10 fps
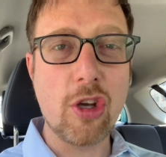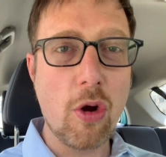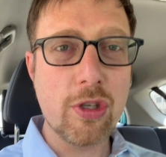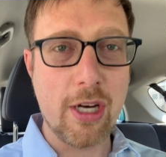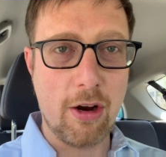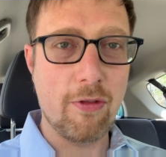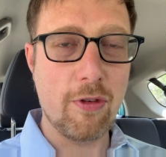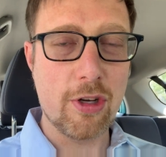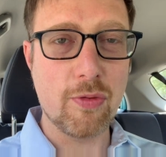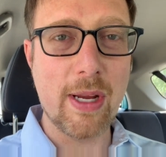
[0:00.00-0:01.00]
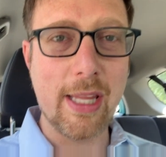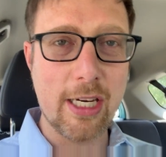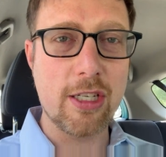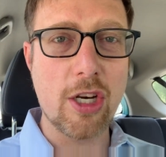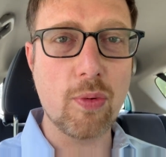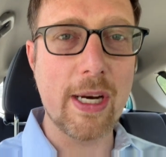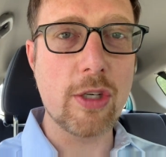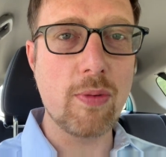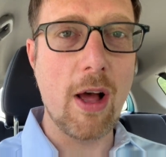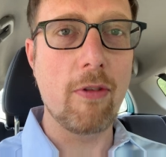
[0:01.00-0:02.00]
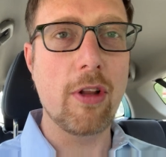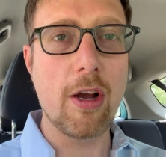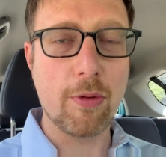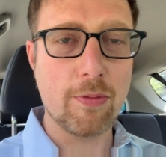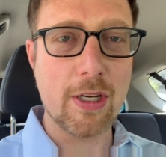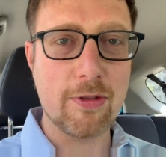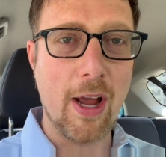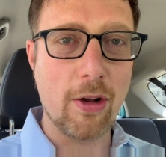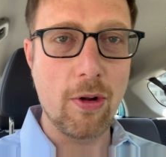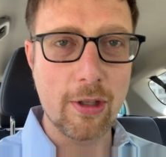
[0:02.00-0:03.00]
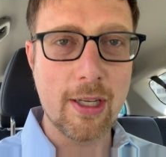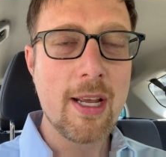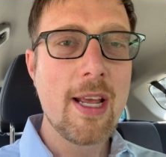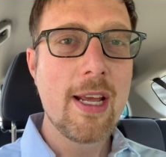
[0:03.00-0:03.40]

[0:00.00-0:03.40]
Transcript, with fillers: co-chair for his reelection in 2012 along with Russ Feingold.